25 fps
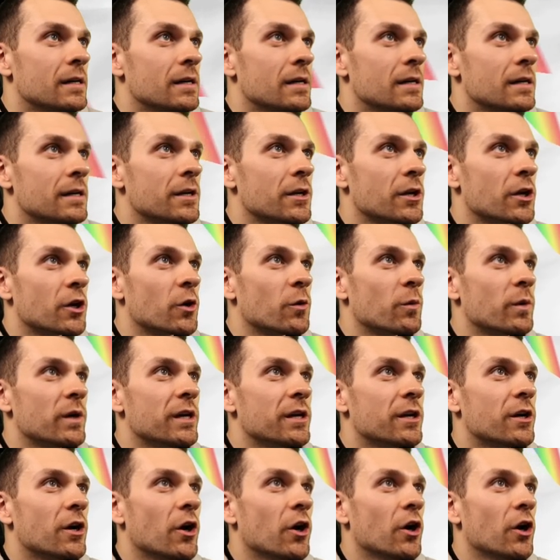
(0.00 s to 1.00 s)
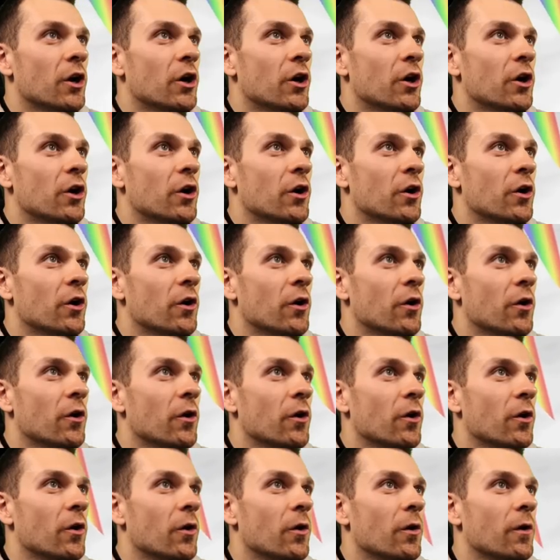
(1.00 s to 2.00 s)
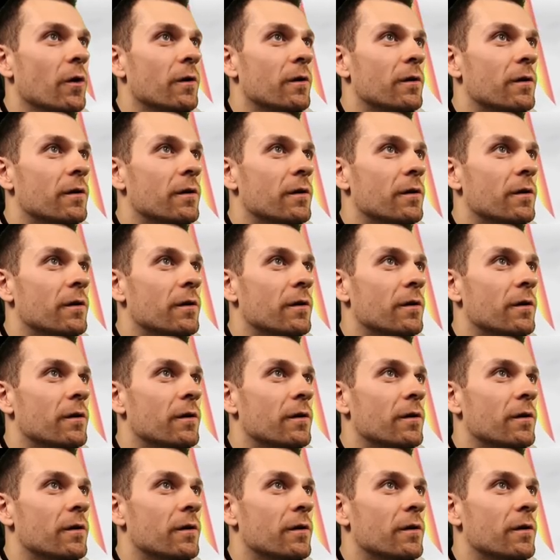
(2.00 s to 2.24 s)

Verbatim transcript: Here we go.